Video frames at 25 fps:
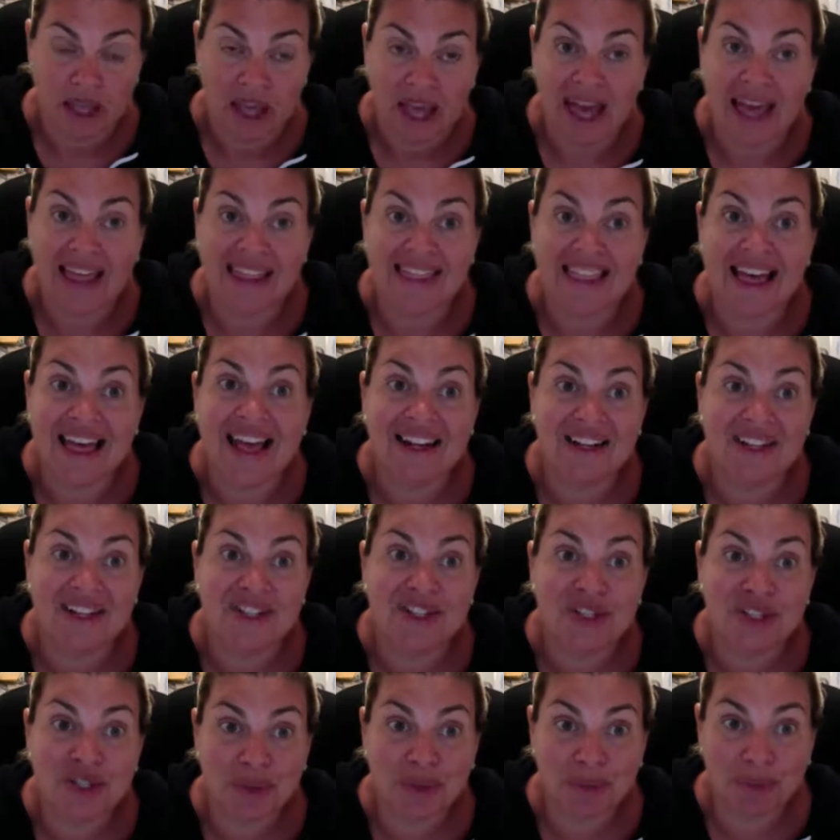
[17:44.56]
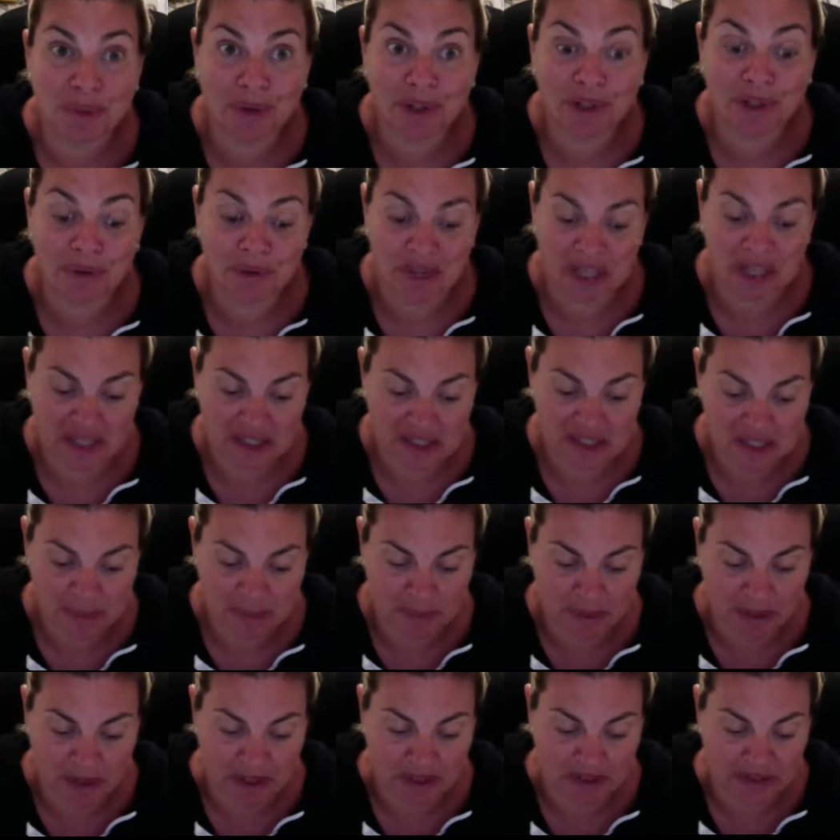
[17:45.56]
And that is super unique to
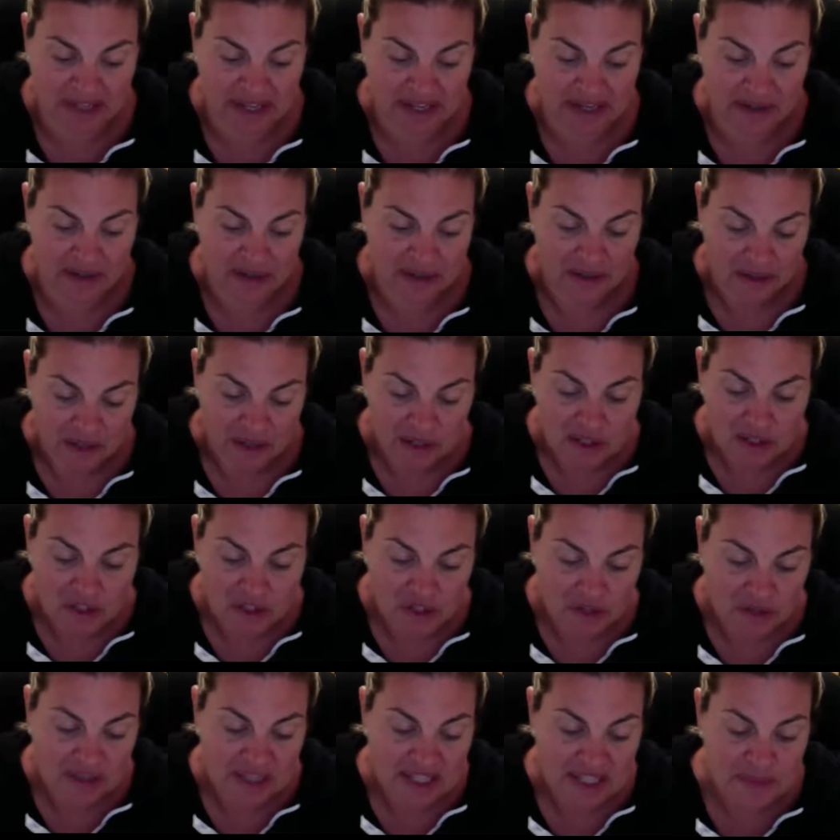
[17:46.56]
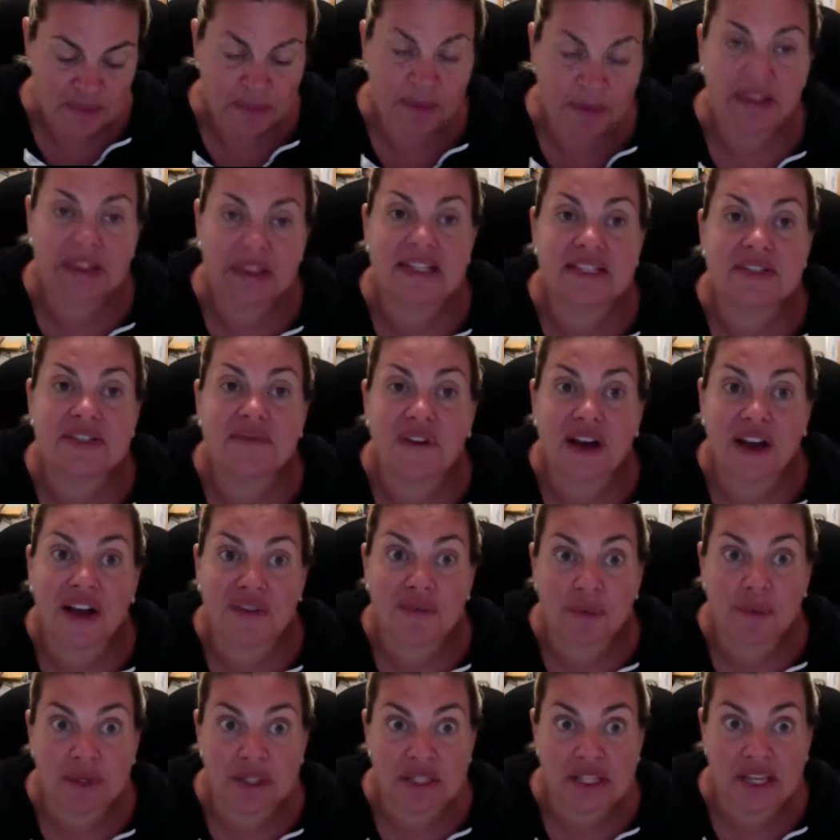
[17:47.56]
Park Lane. So let's put this
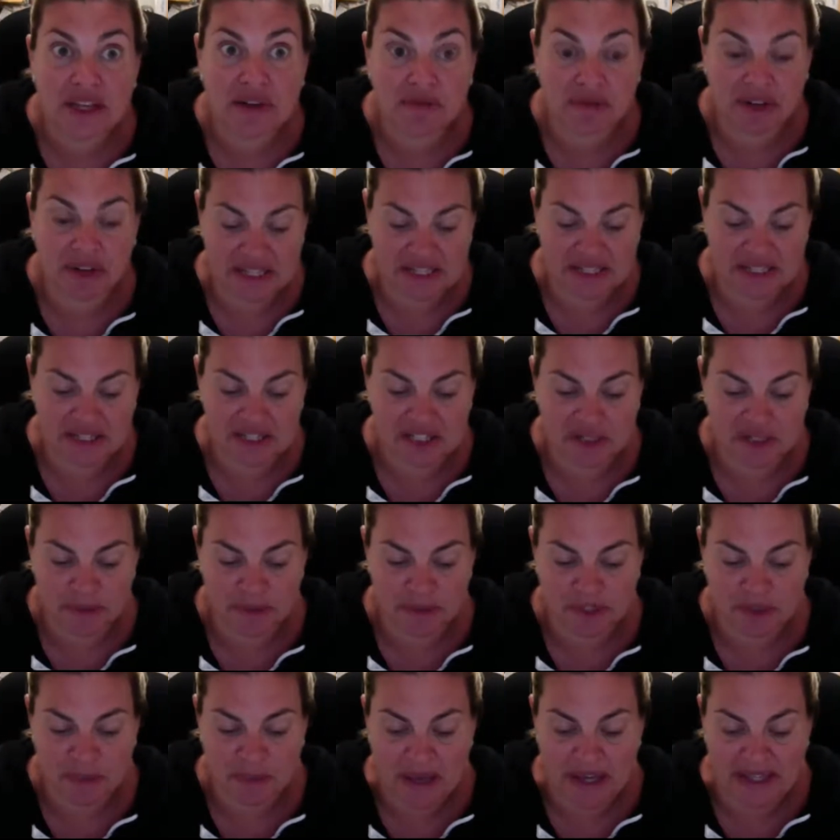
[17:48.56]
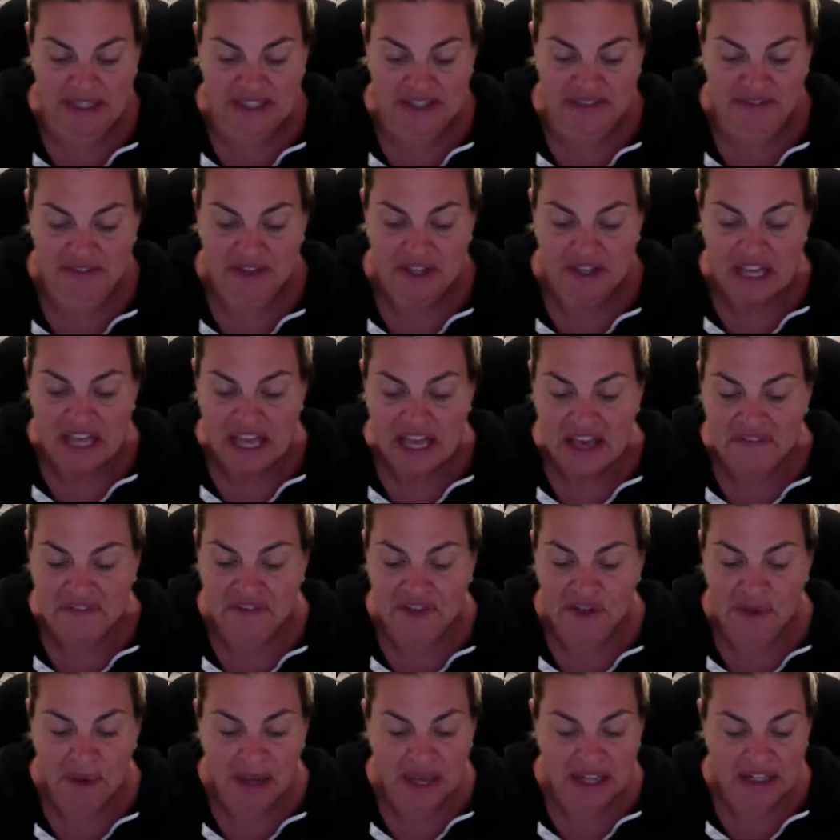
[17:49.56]
5% raise into perspective. If
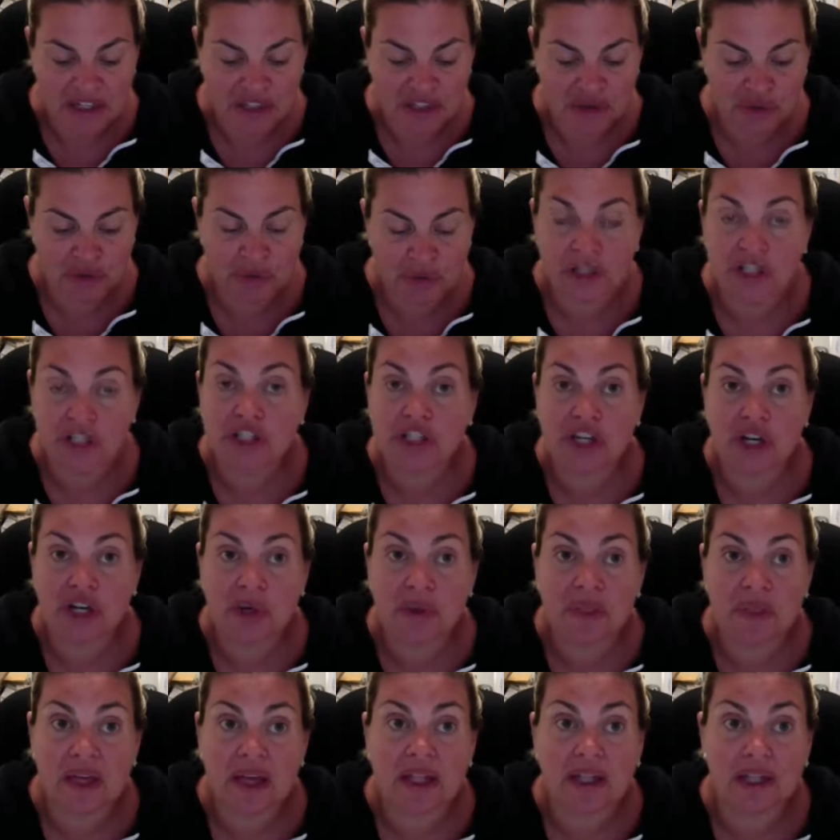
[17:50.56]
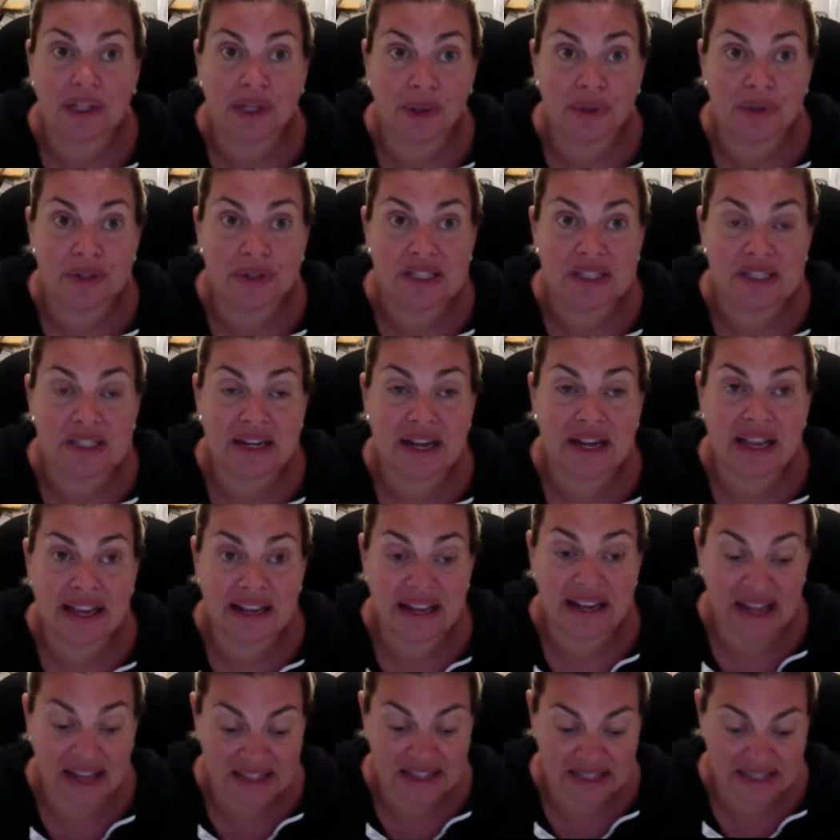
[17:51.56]
you had a jewelry show that closed
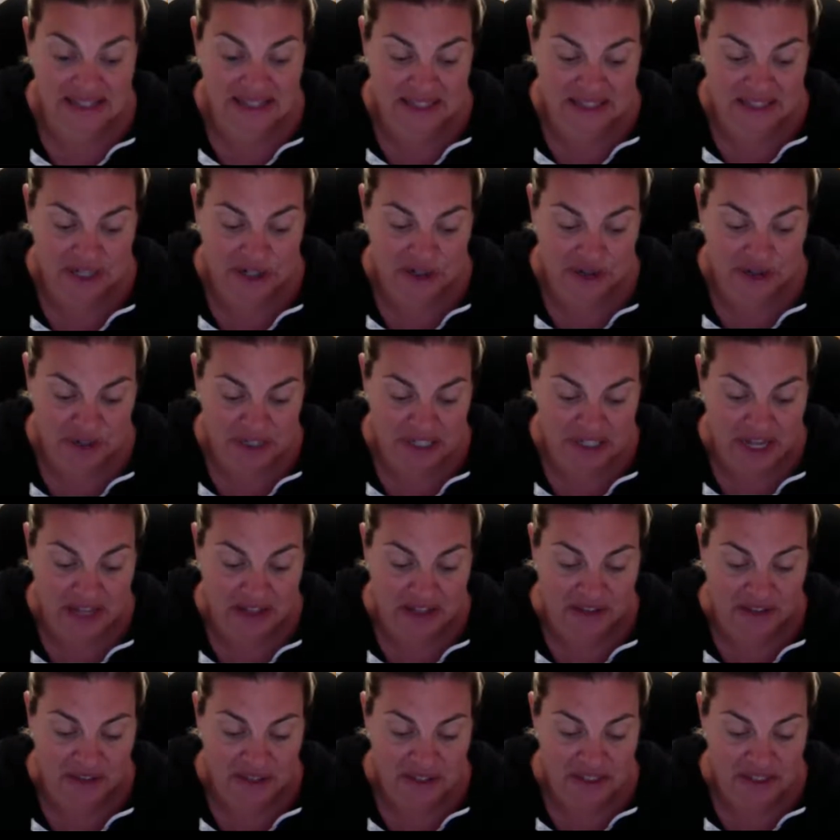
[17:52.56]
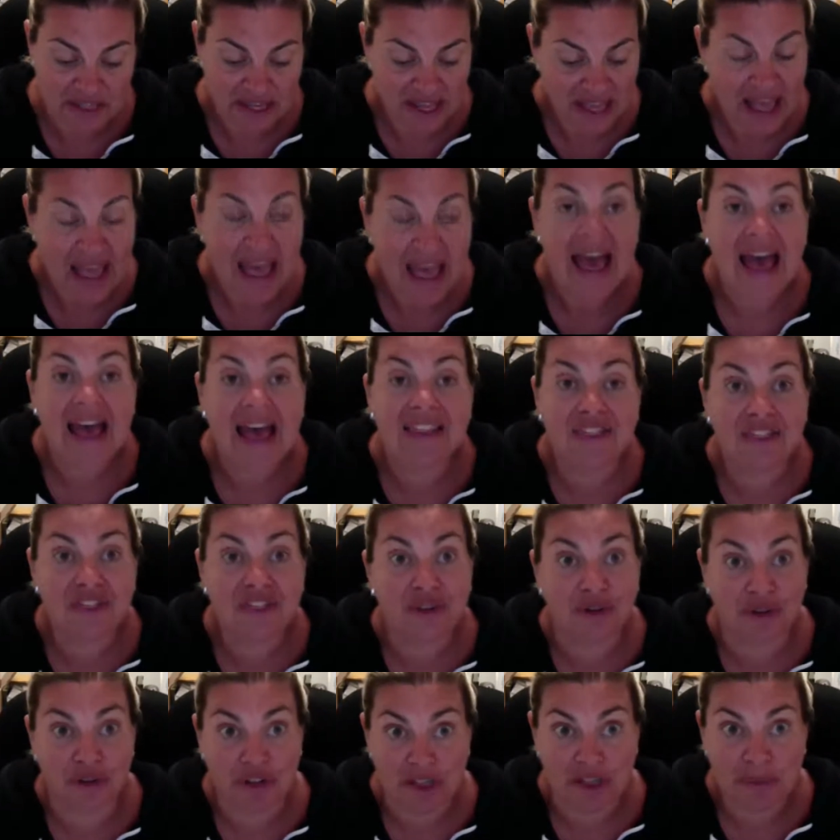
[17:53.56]
tonight at $600, at
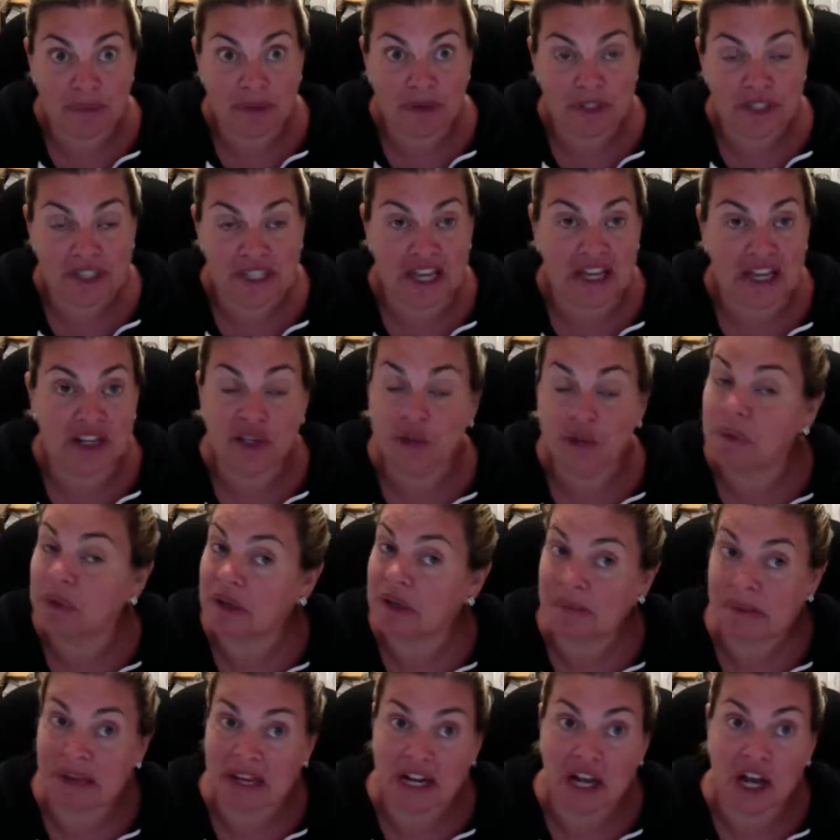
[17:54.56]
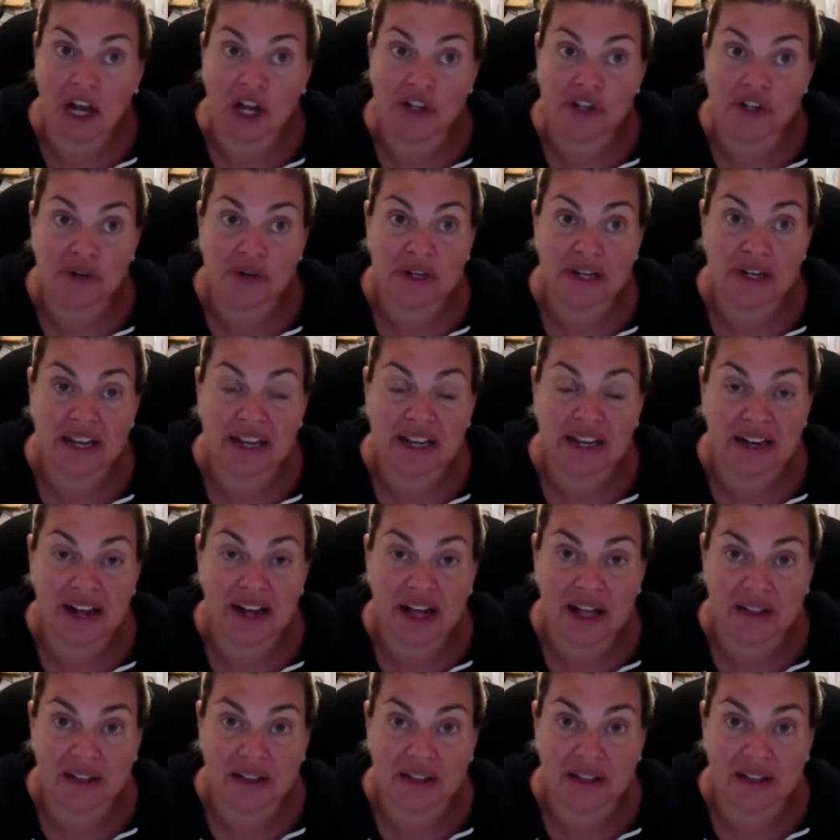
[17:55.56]
30%, you would have made $180.